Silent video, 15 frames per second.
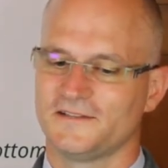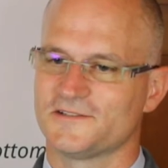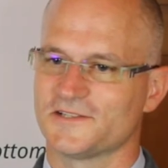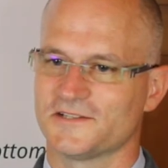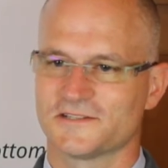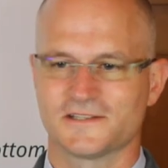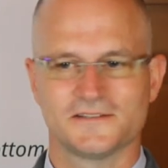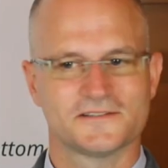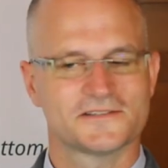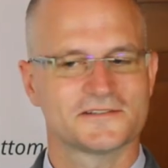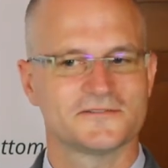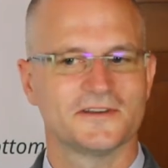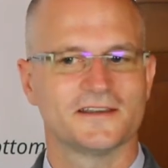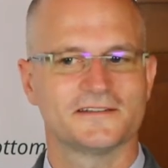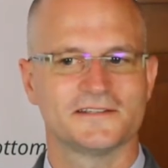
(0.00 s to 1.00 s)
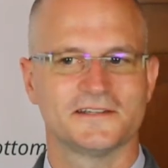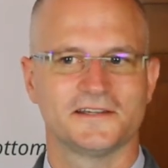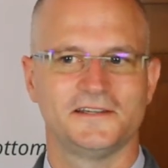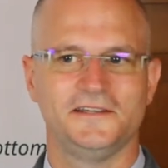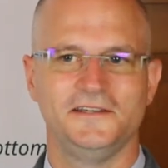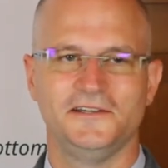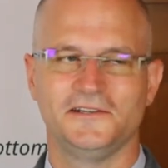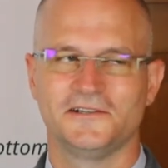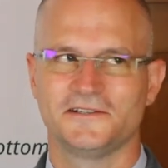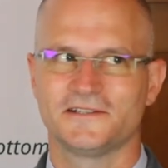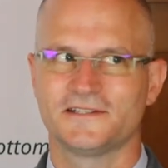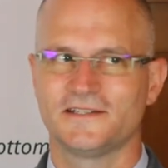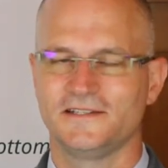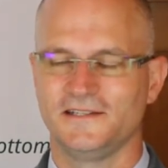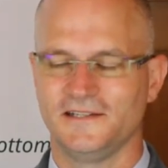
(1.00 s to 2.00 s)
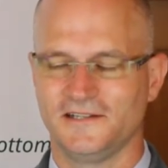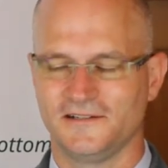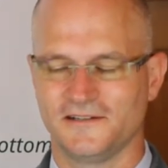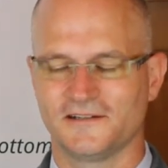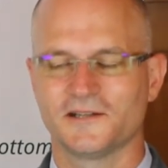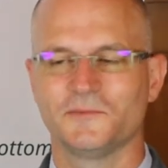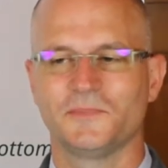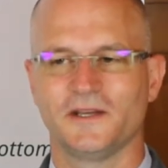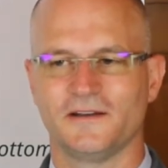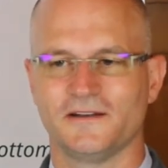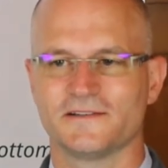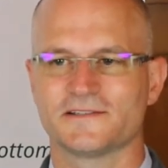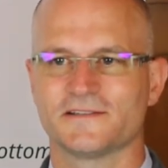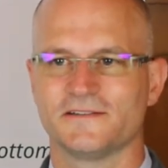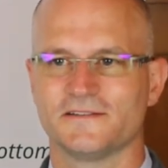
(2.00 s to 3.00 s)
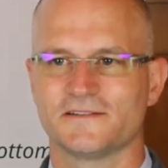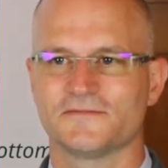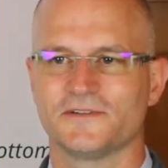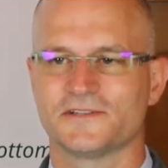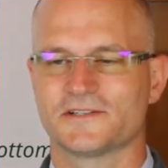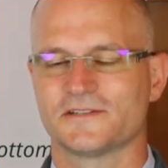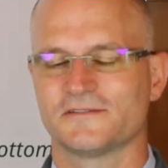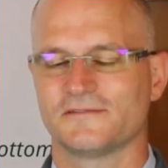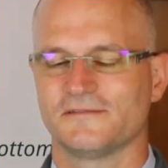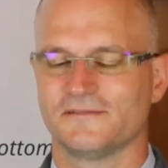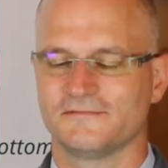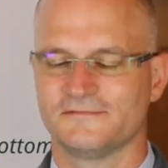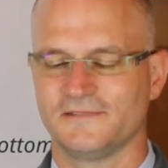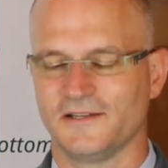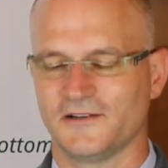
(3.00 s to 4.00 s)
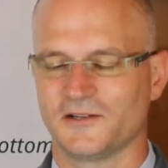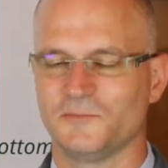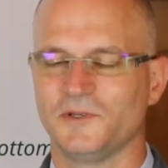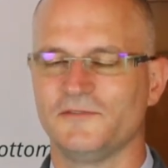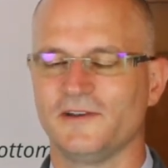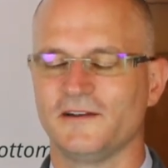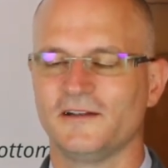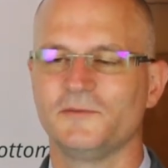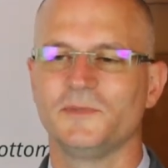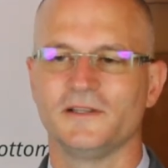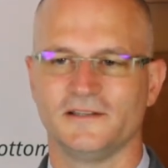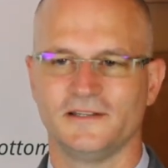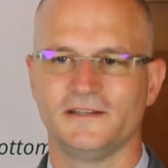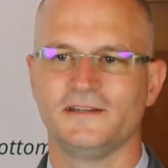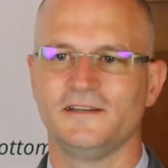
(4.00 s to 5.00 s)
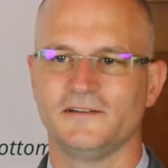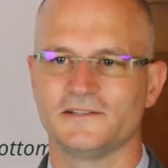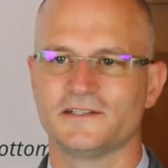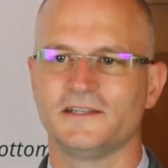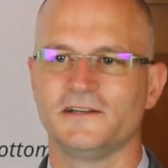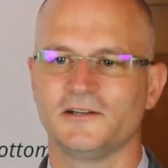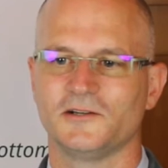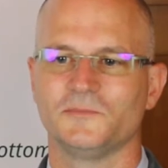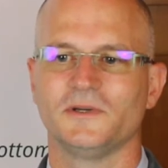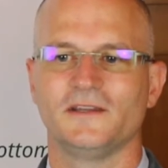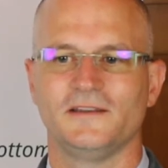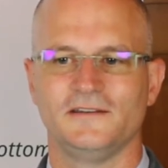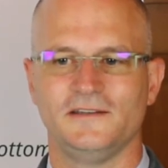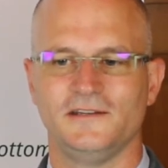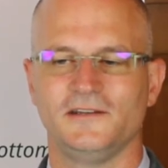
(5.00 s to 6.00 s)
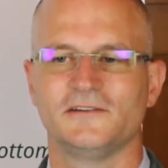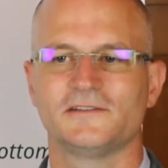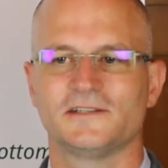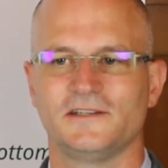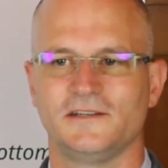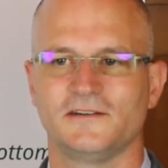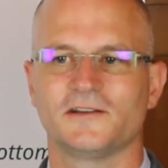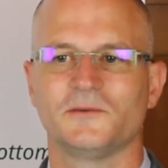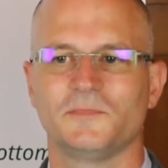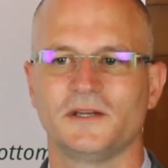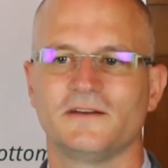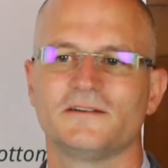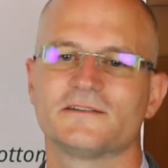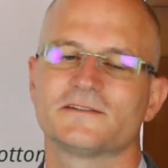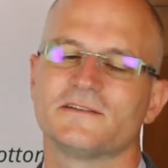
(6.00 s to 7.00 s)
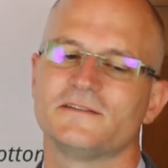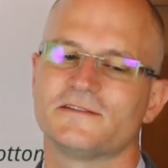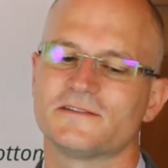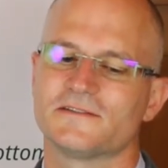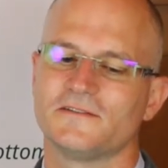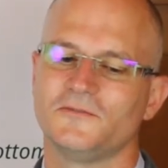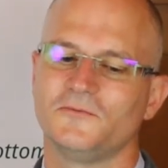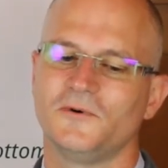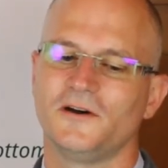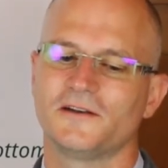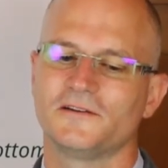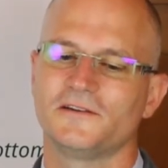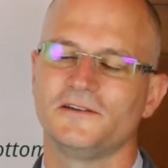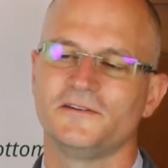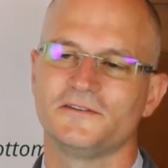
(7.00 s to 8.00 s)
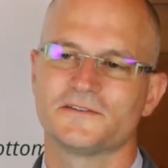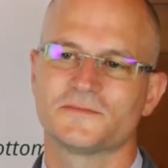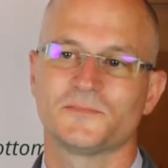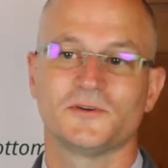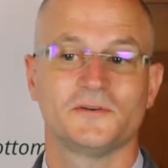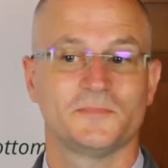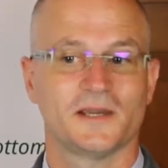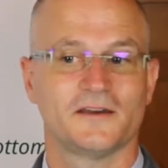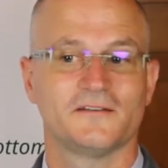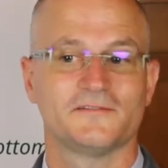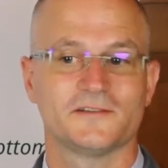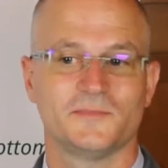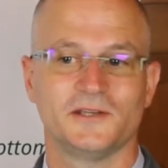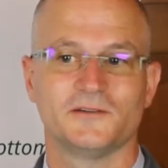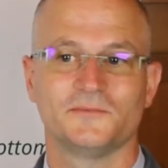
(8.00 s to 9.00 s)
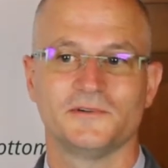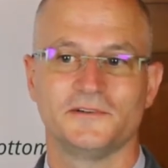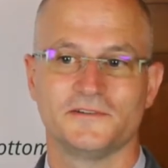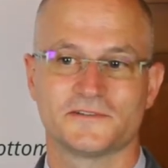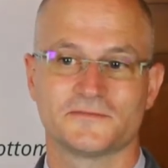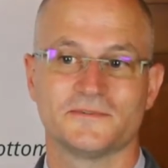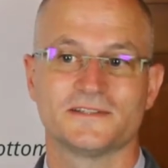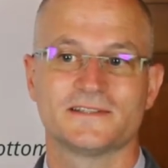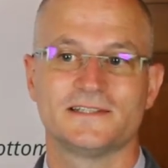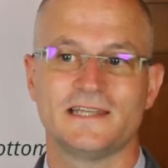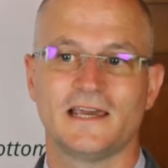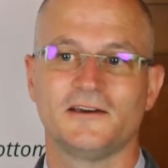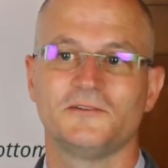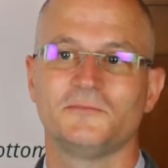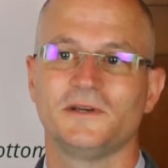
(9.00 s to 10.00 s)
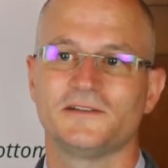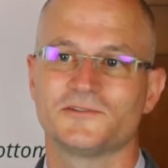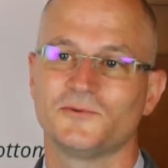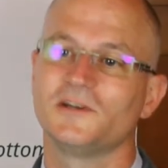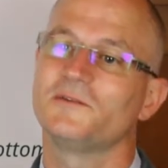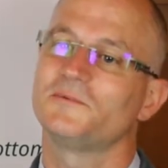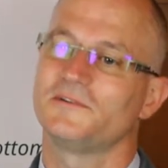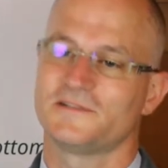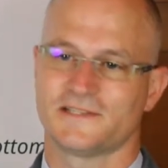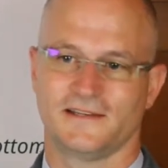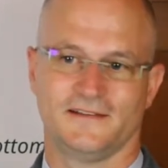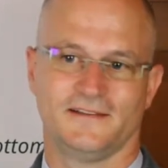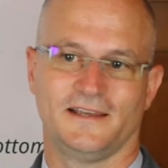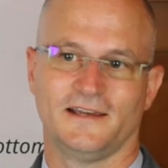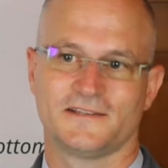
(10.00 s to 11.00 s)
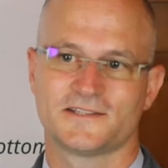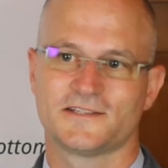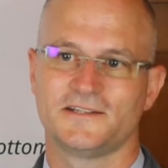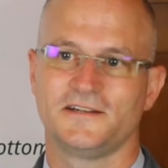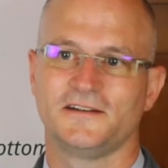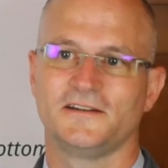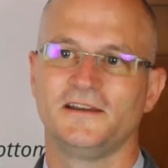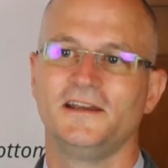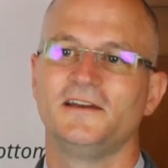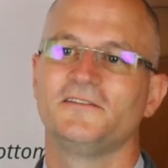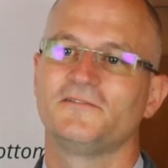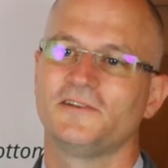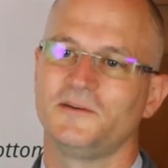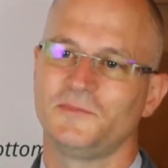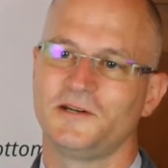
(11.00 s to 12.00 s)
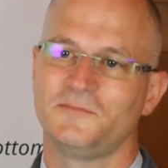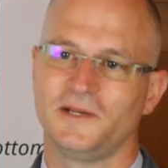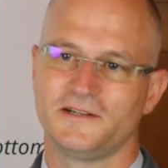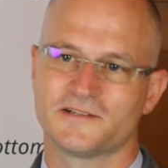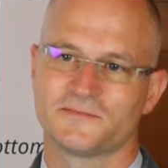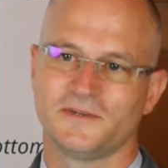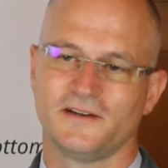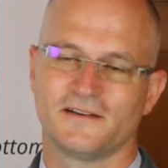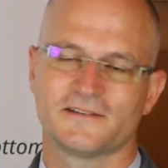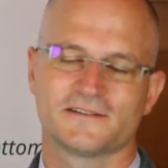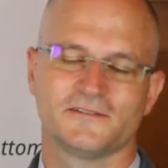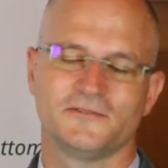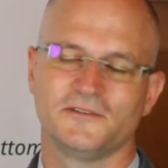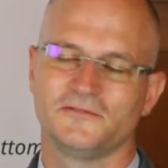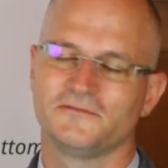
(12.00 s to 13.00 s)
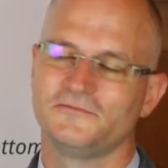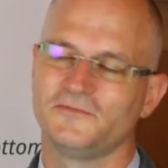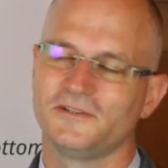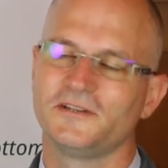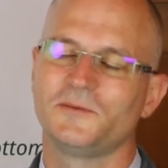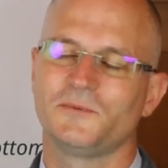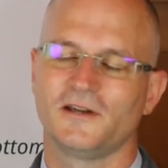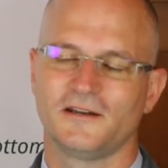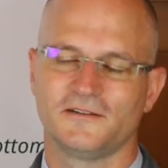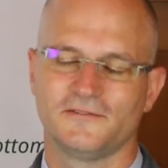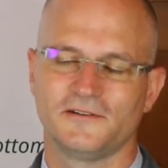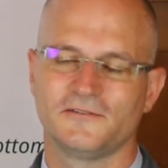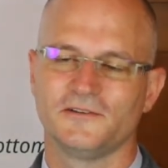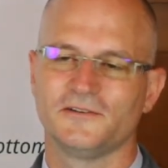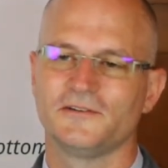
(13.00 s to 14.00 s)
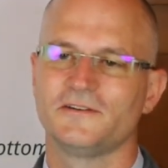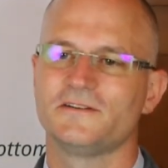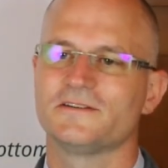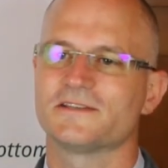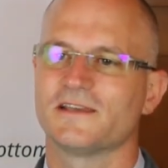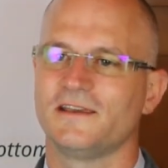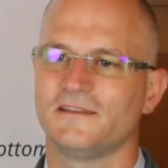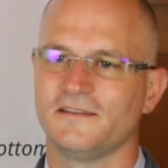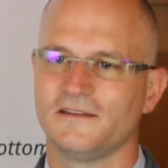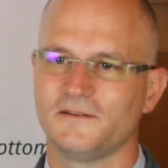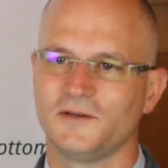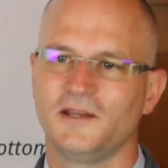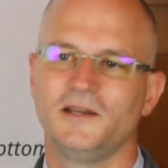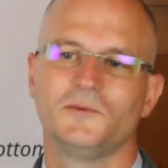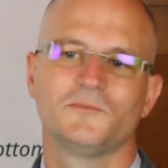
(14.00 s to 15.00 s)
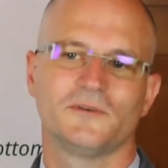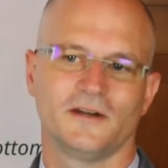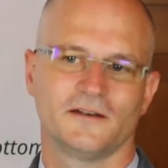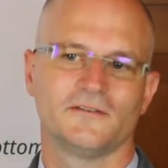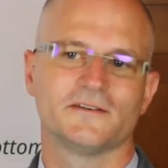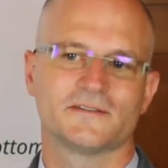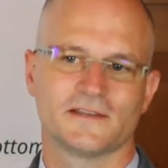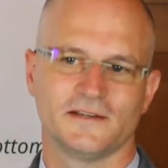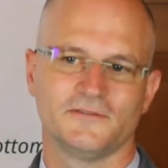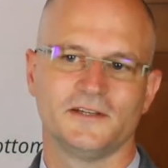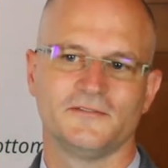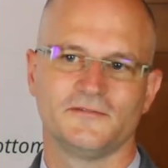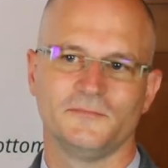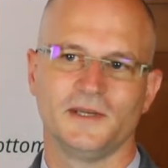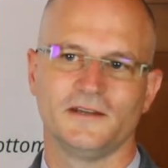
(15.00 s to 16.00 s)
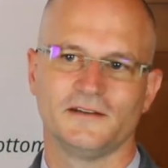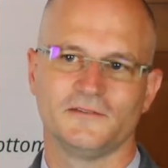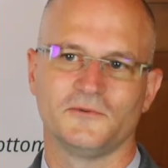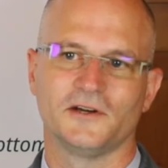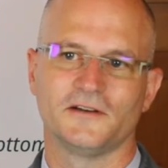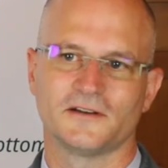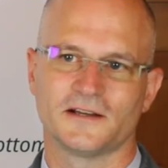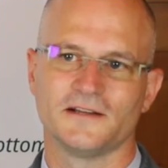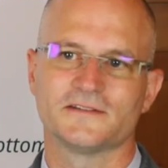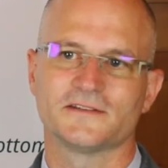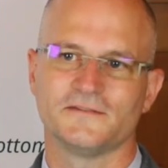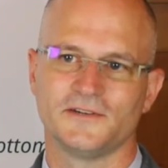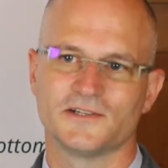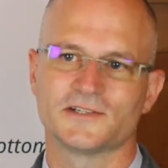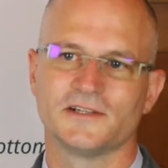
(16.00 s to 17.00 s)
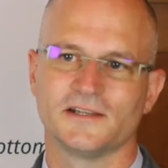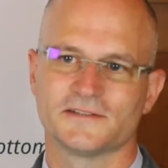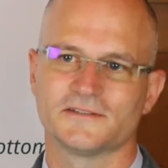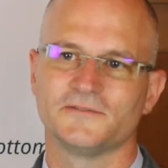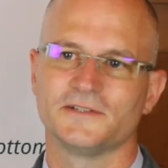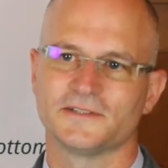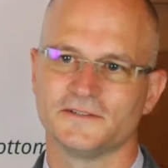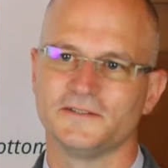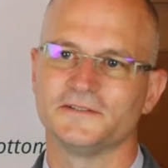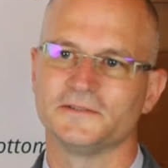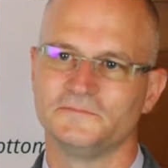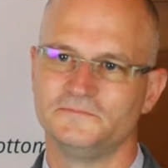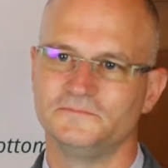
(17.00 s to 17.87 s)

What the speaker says: just in strict year-to-year comparisons, which there can be variability year-to-year, but in year-to-year comparisons, the water use per pound of tomato produced was down by 20% last year from our benchmark. So we're really proud of our growers and the progress that we've made on water conservation as a result.